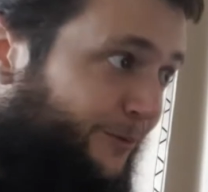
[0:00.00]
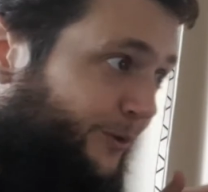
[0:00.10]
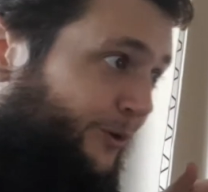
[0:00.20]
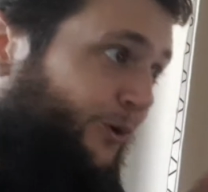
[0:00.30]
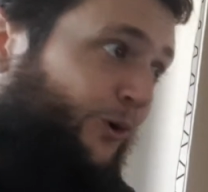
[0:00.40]
but
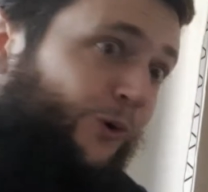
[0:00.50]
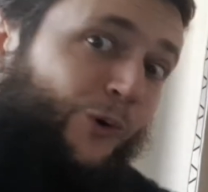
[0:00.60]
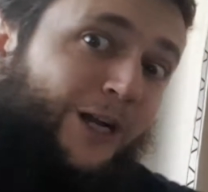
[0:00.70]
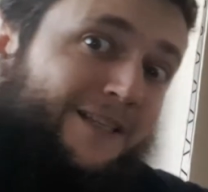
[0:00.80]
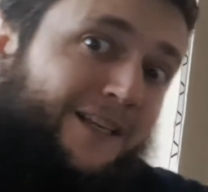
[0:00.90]
we're
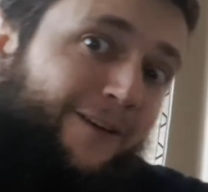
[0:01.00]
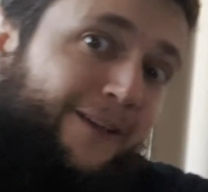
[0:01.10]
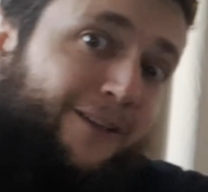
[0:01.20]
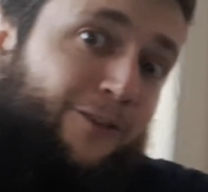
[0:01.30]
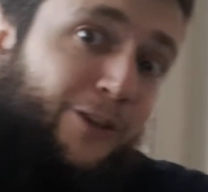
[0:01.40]
always
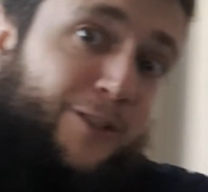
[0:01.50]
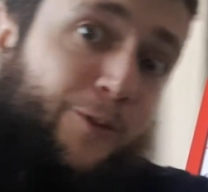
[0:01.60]
going across,